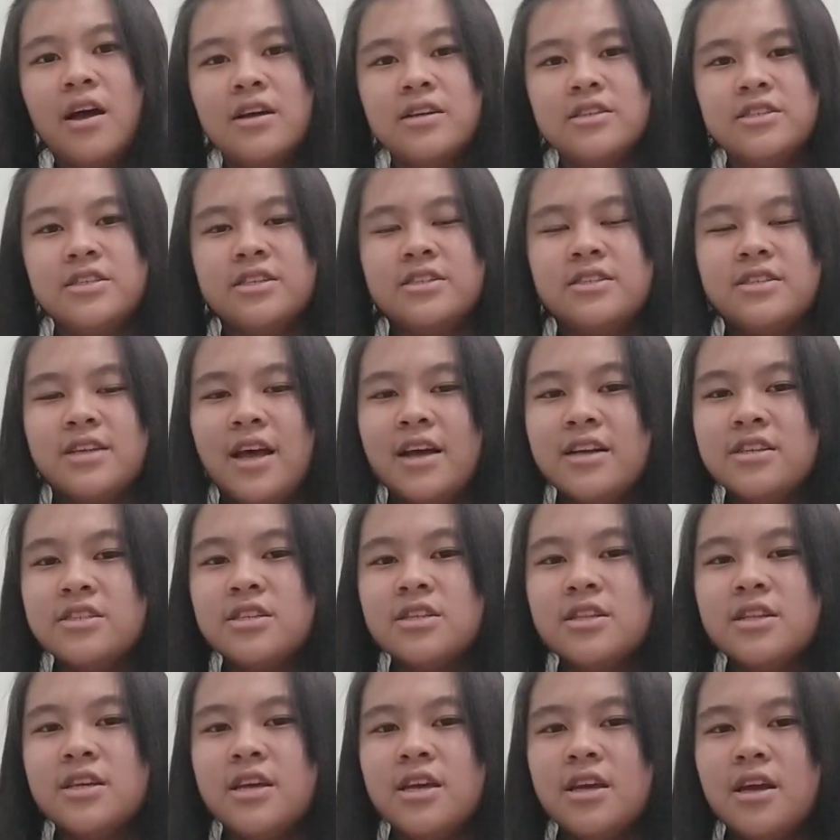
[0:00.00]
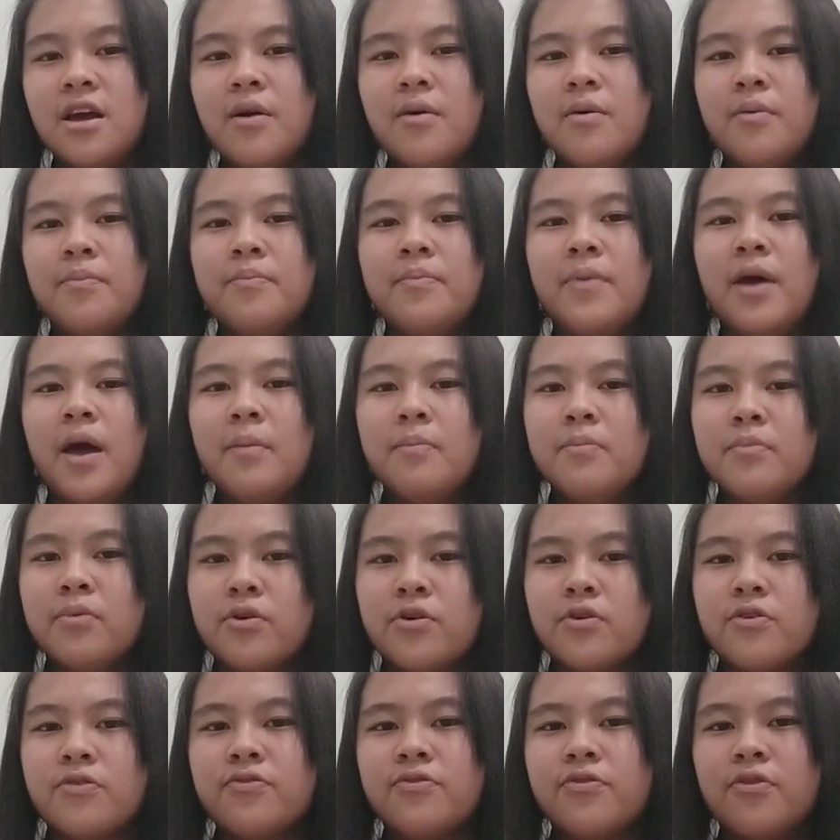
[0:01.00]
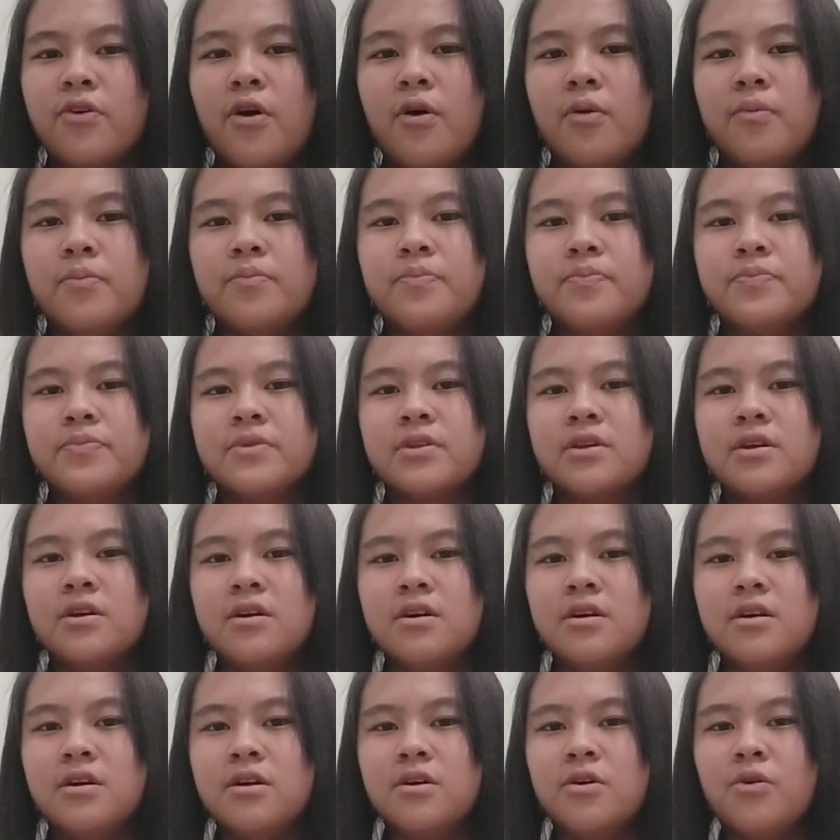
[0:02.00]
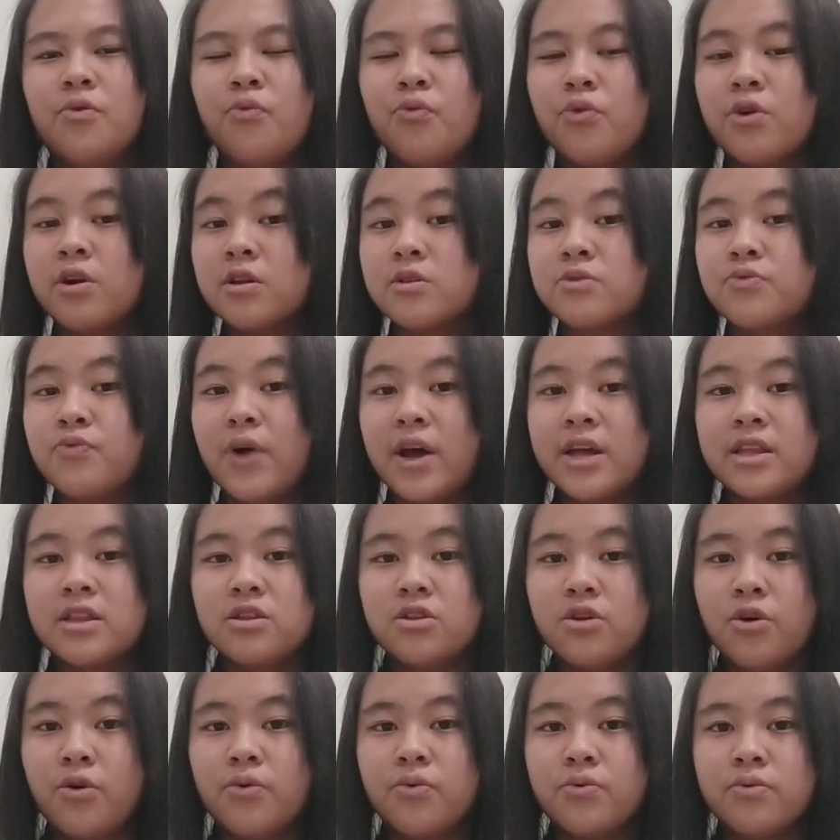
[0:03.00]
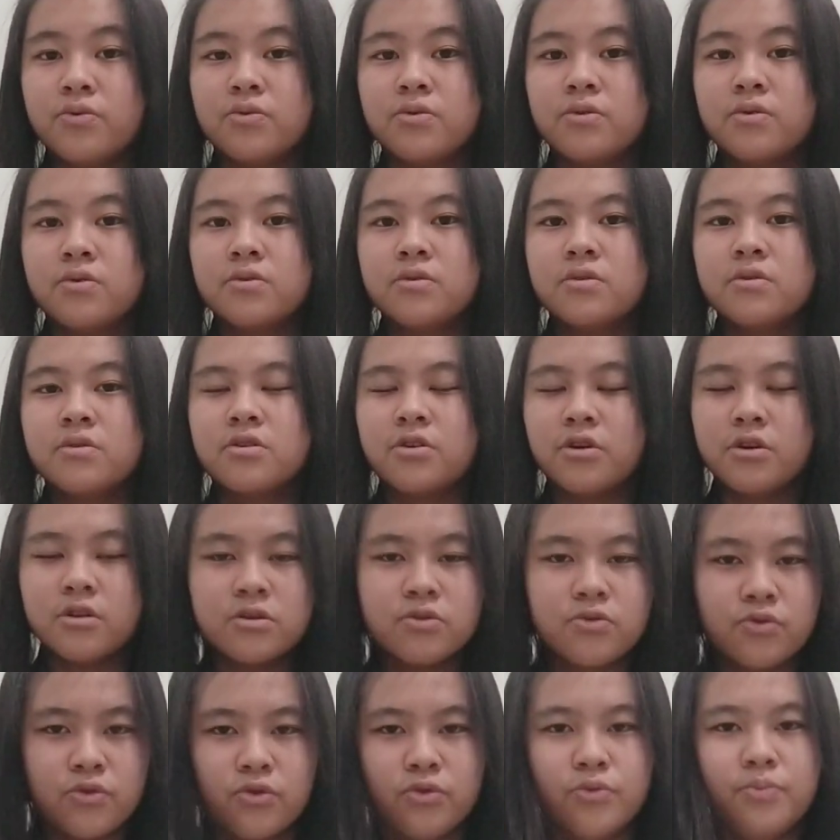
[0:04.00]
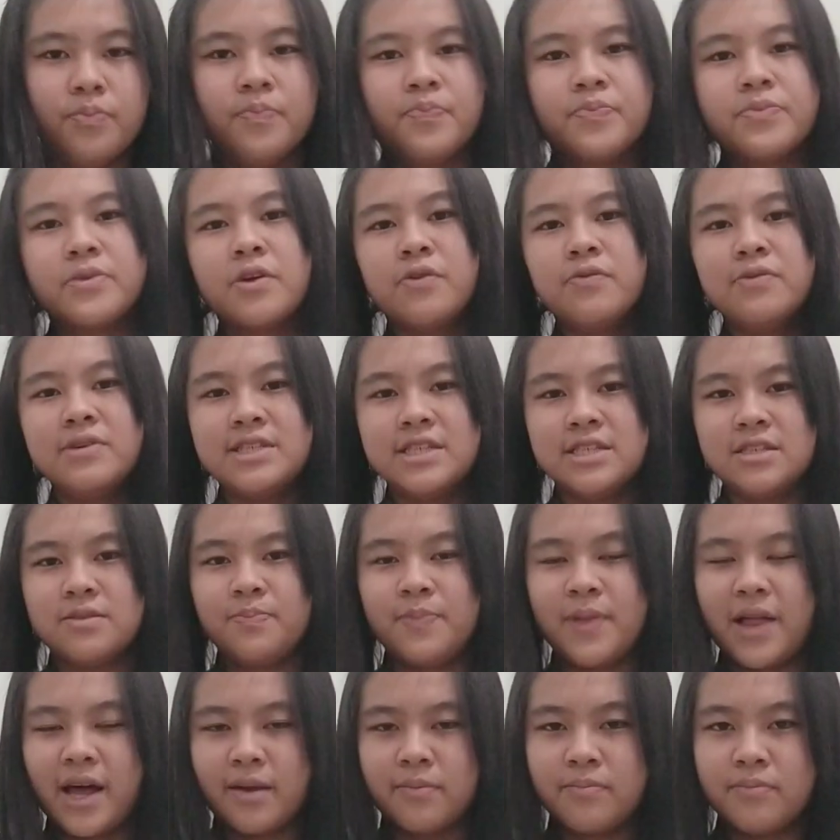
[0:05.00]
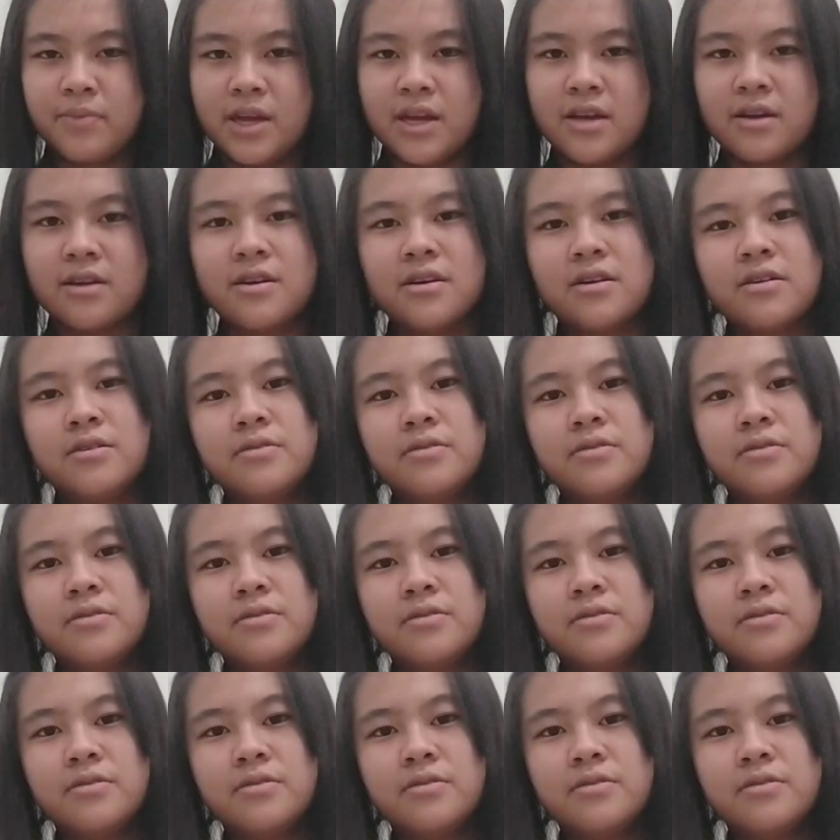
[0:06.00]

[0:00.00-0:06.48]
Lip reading: She's actually a member from a worldwide known girl group, which is Blackpink.